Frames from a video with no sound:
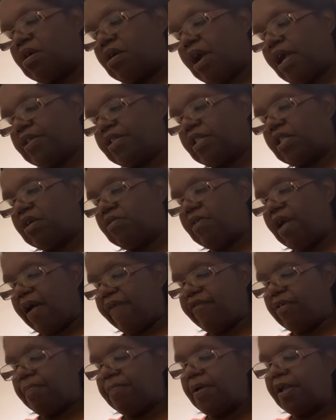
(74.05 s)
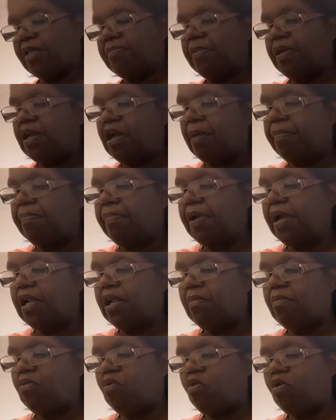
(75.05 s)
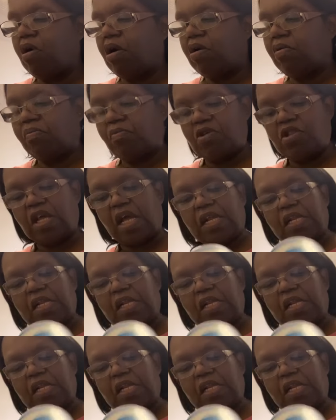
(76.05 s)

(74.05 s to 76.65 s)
I still haven't picked me up anymore, which I